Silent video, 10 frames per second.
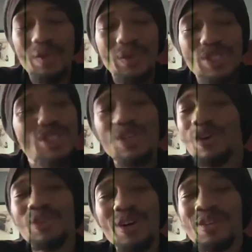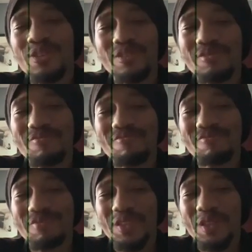We just don't know,
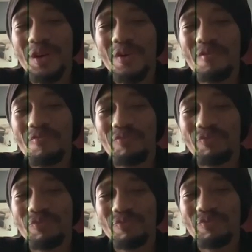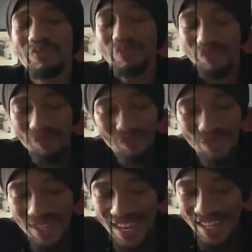you know?
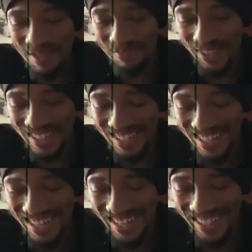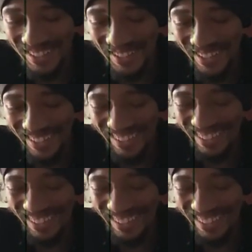And I'm gonna, uh,